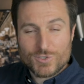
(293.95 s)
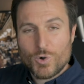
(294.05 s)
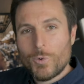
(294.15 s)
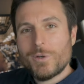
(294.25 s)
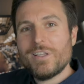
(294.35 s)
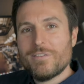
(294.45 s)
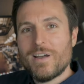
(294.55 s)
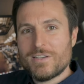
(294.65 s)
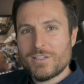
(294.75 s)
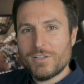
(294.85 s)
and it's
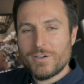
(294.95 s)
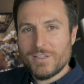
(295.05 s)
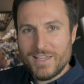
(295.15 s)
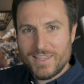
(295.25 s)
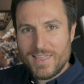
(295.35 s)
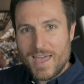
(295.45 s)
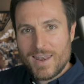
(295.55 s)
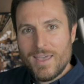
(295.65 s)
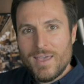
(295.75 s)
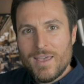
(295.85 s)
totally fine to learn it
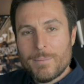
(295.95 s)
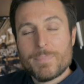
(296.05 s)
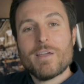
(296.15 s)
like that